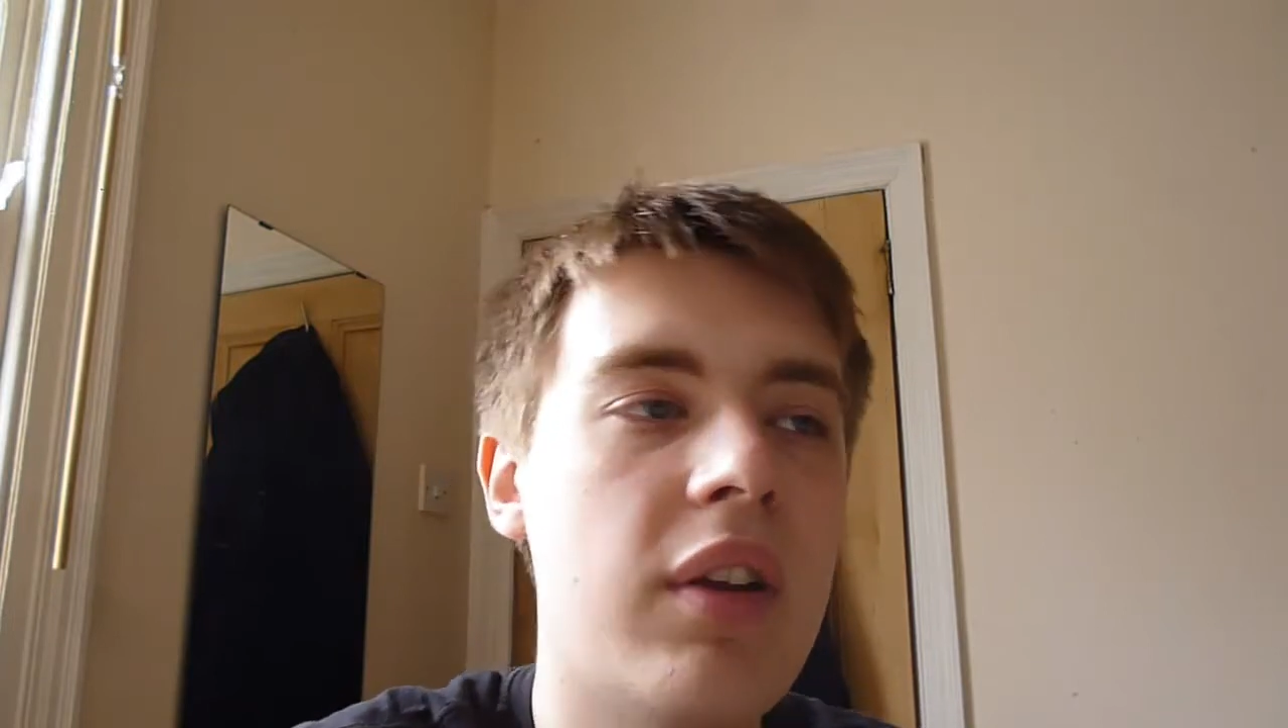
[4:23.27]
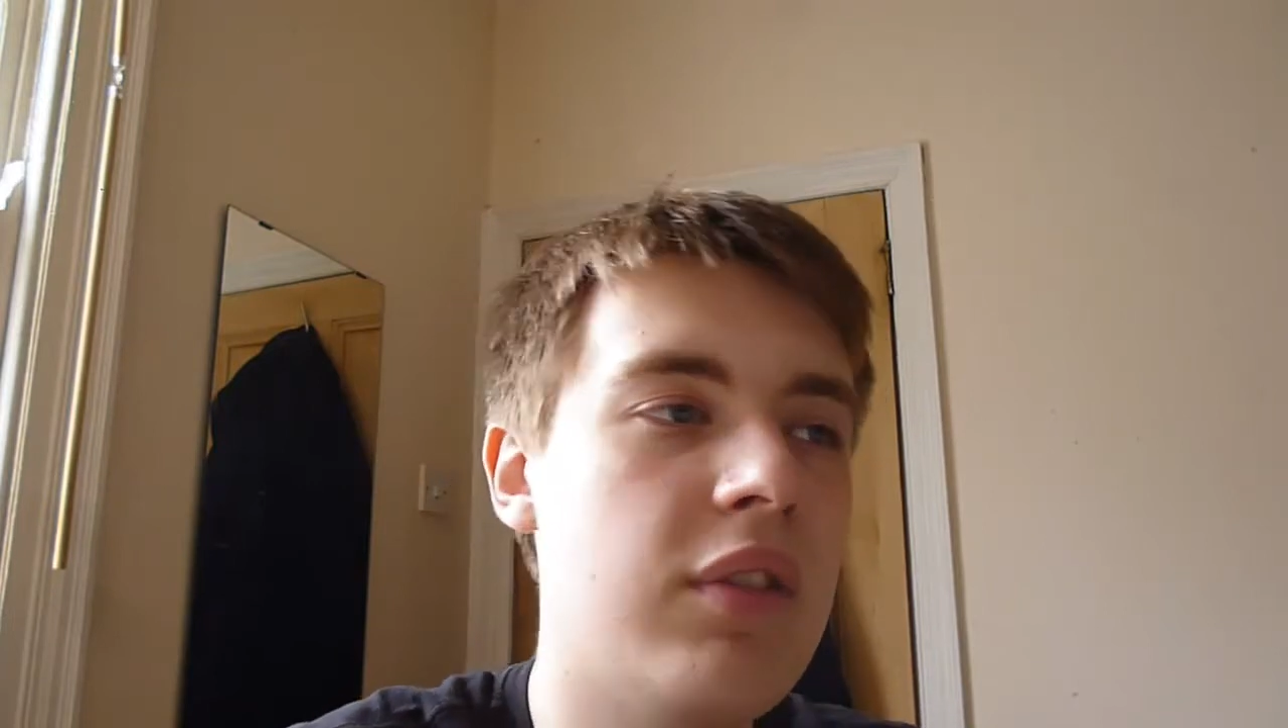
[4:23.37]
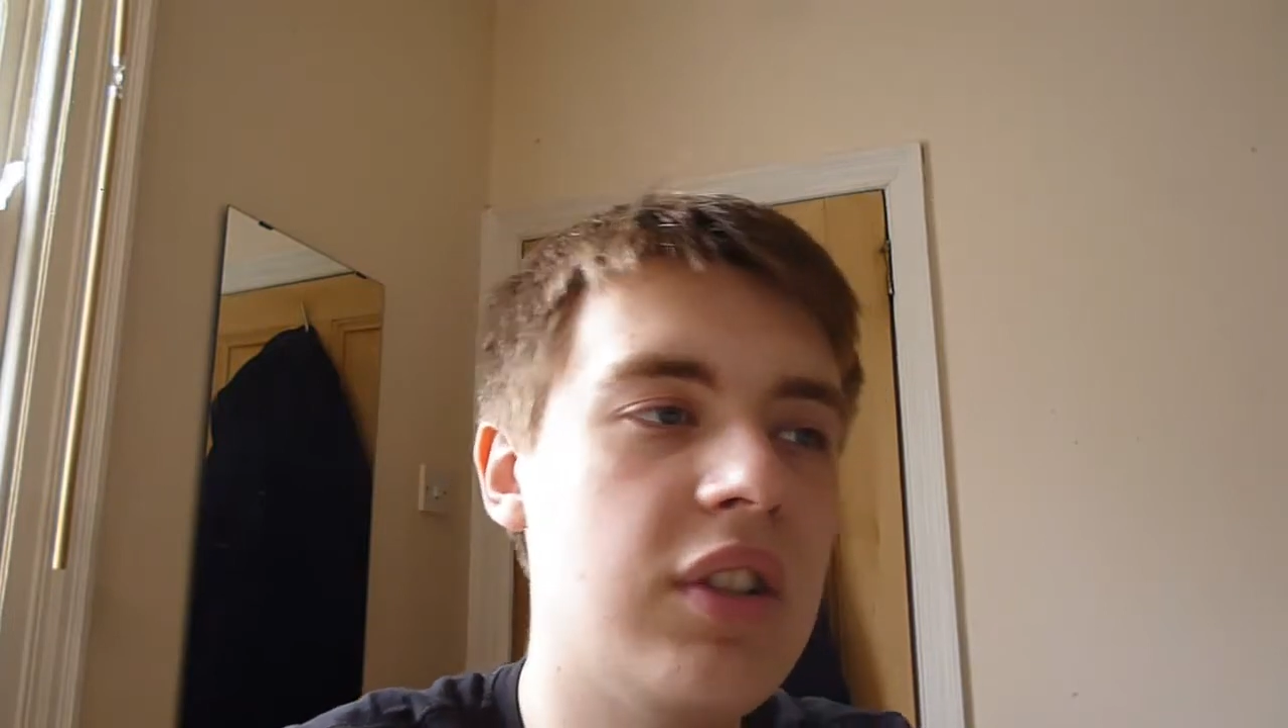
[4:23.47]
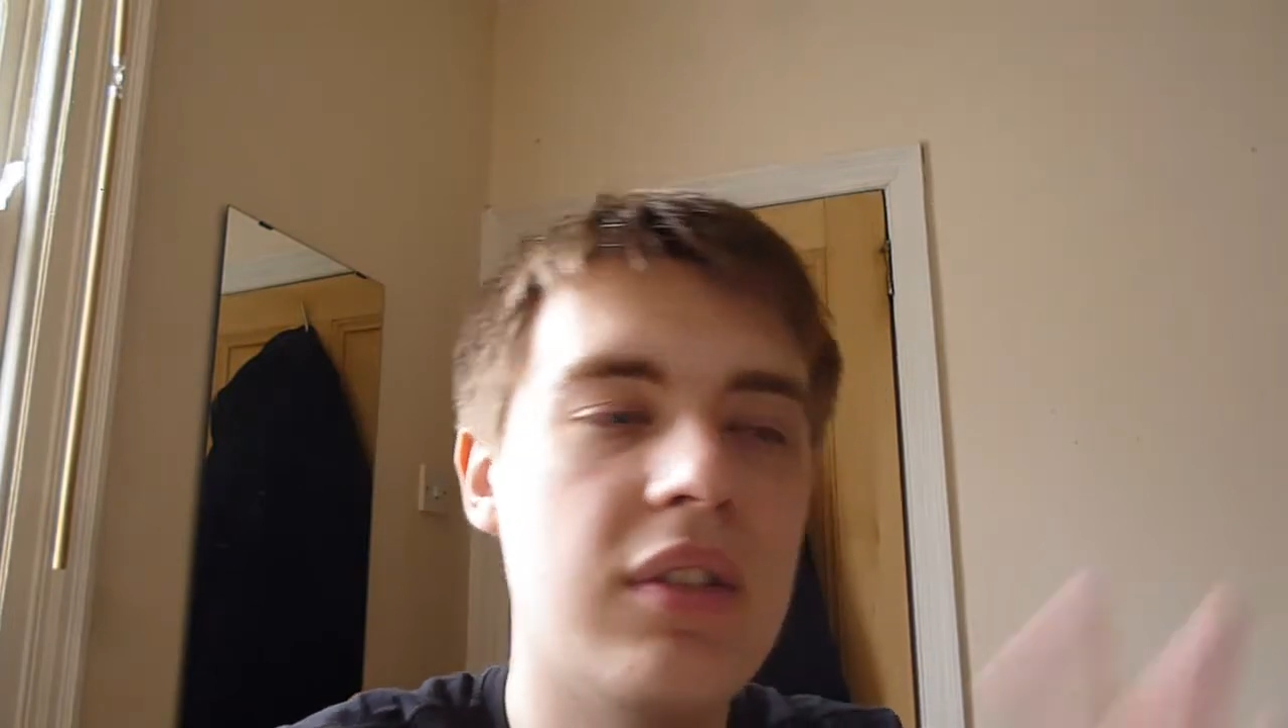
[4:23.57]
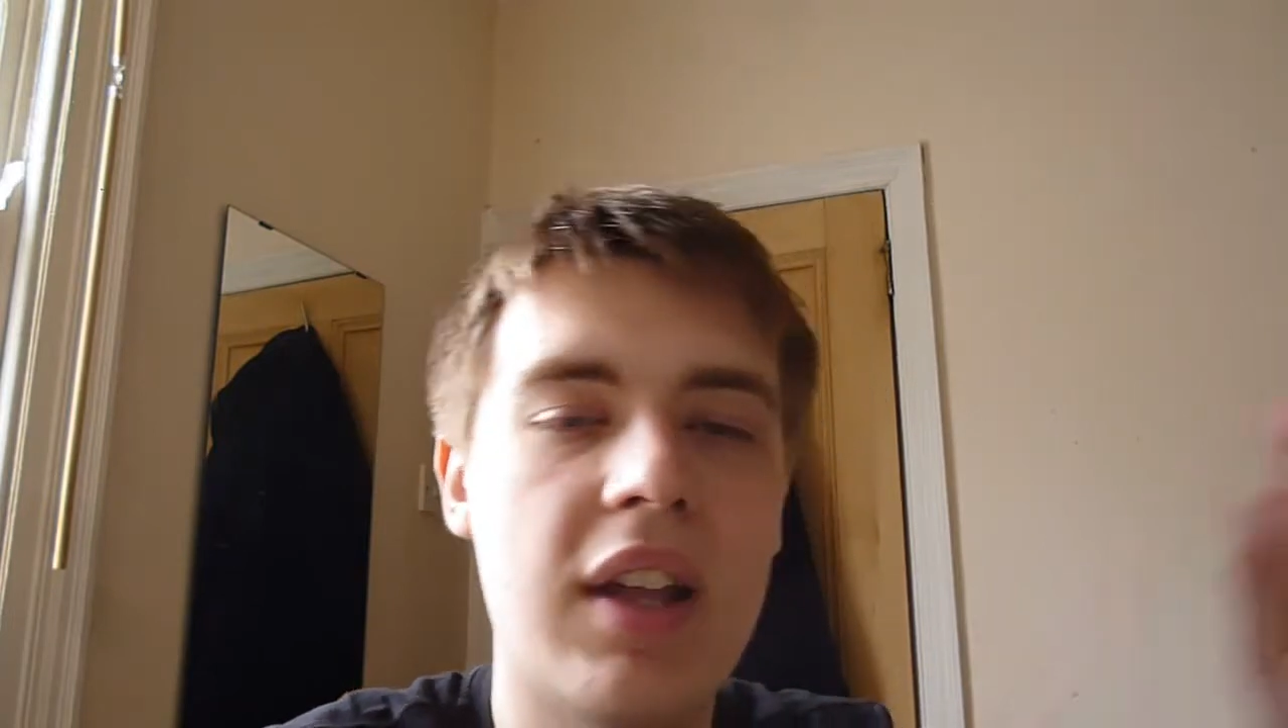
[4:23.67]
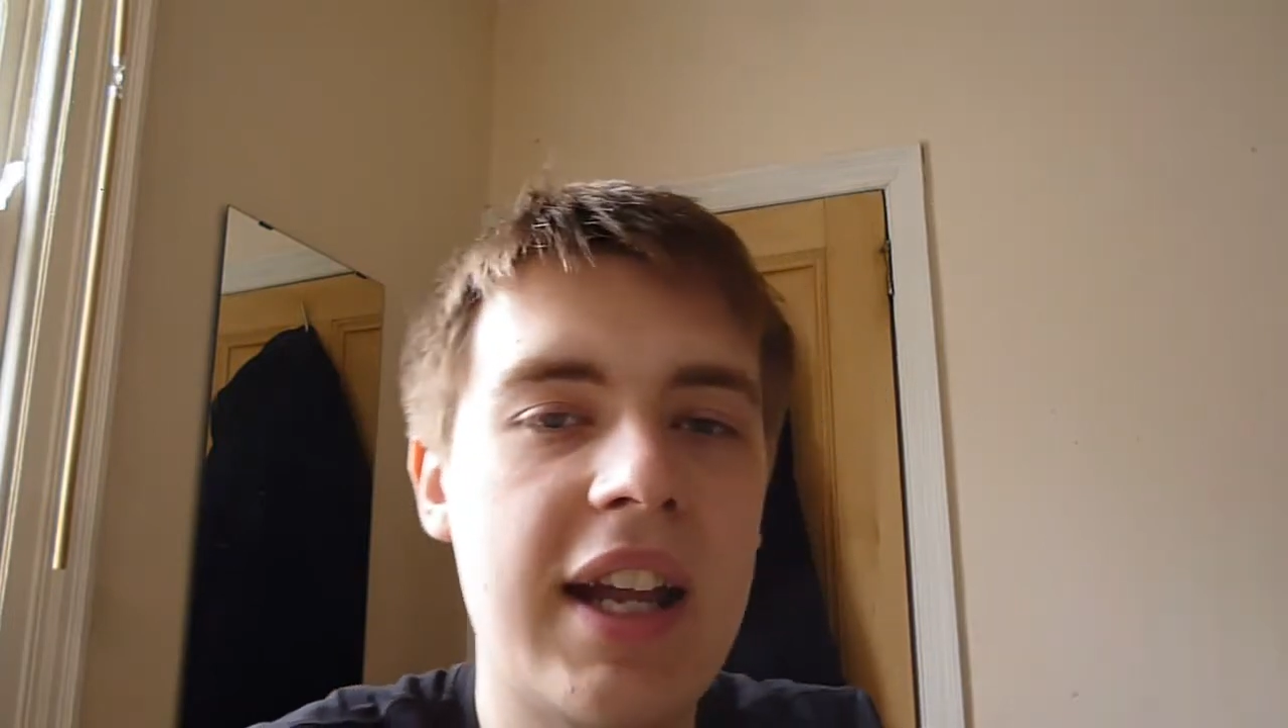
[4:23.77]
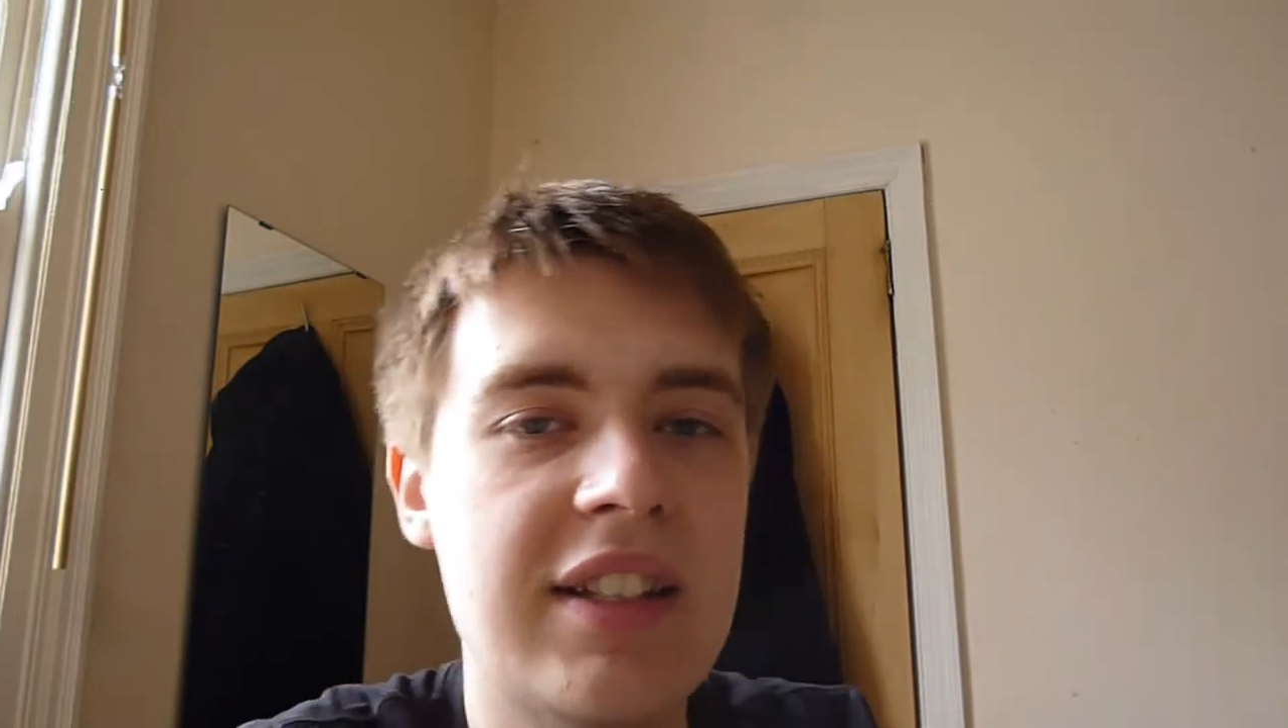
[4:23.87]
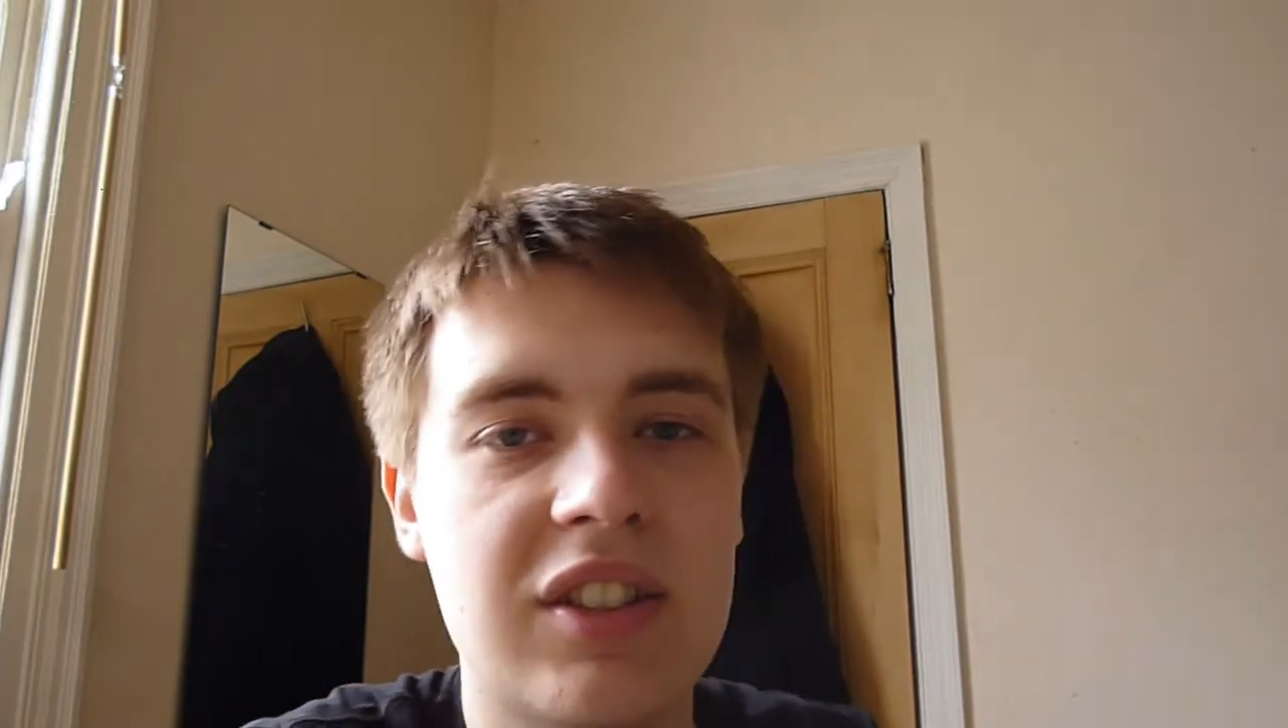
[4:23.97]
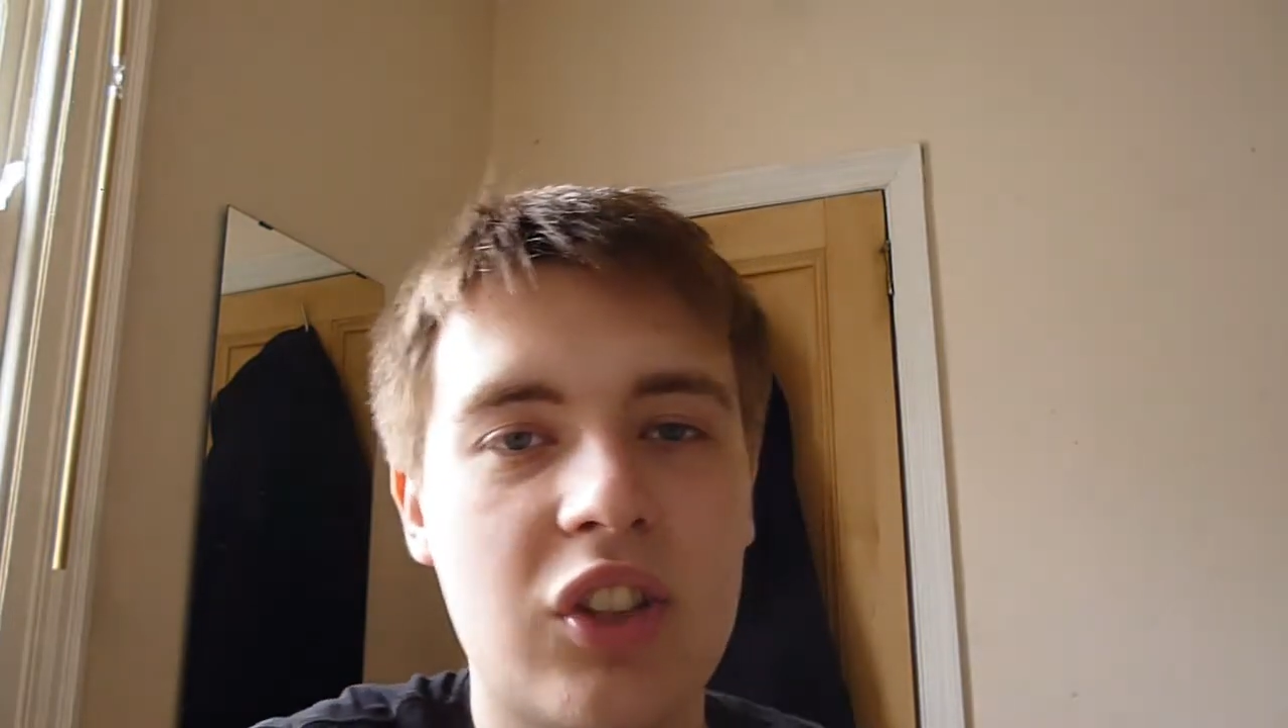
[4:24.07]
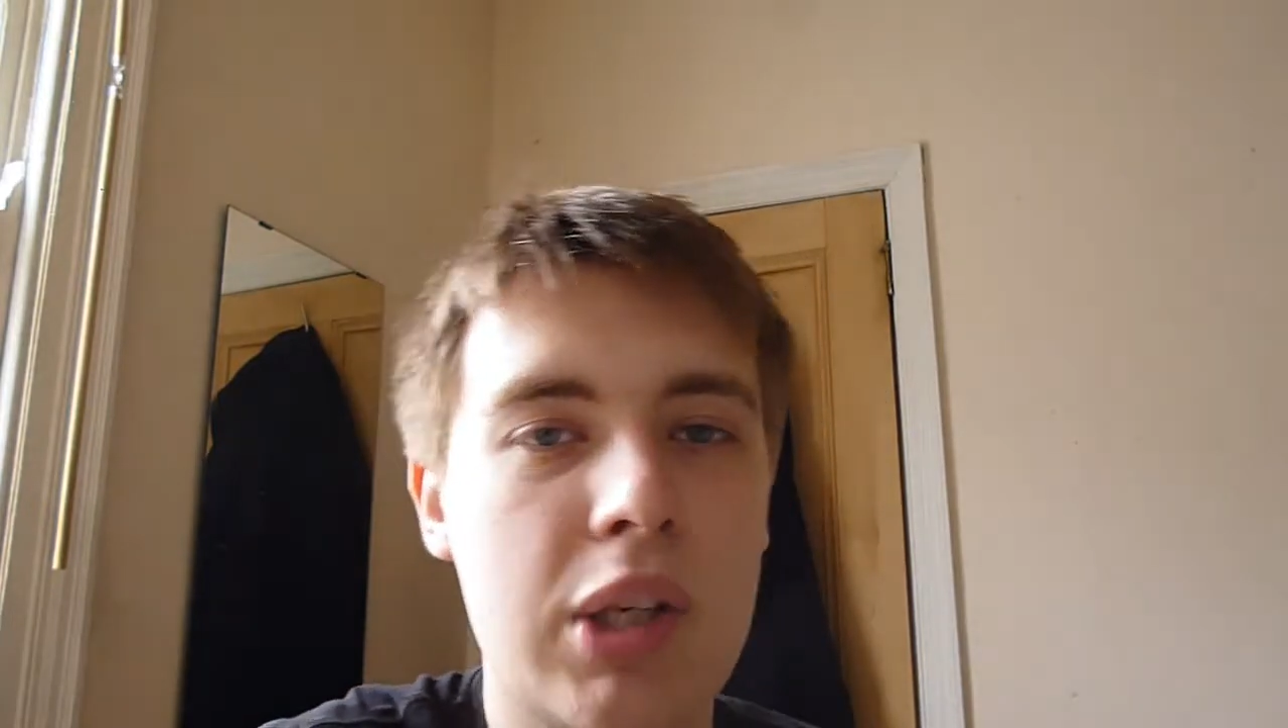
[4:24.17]
and
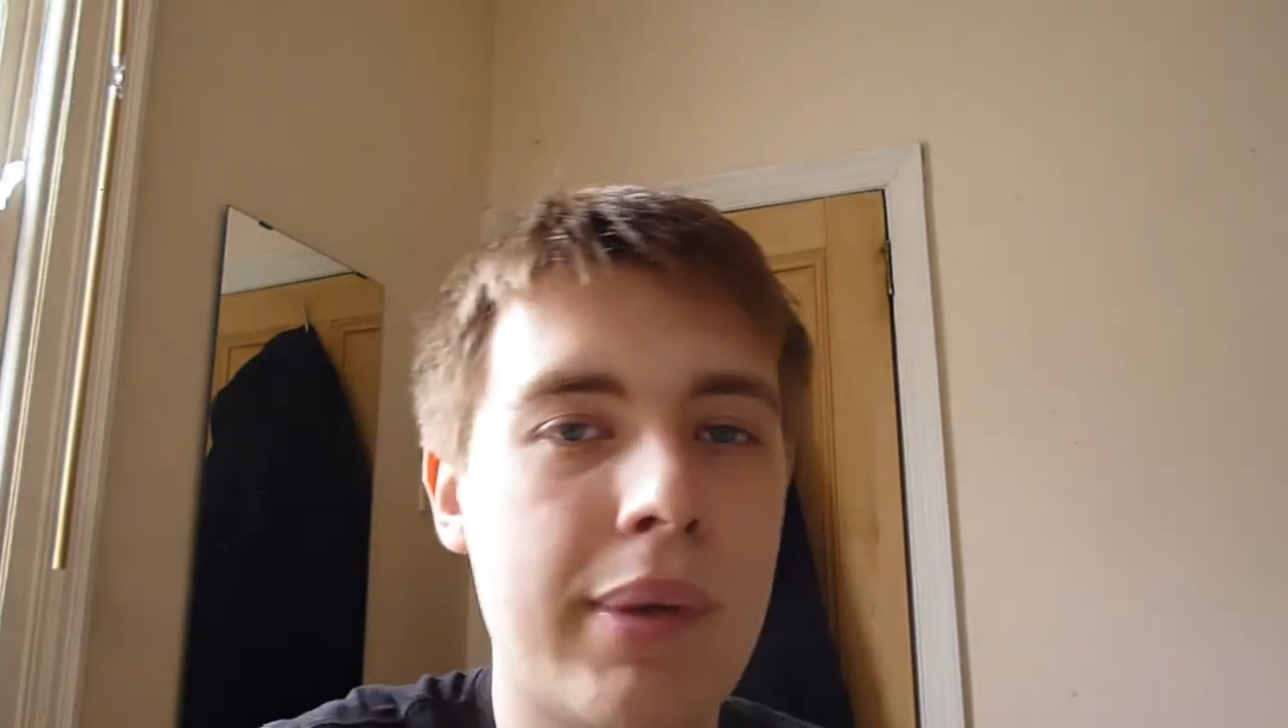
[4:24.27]
ages ago,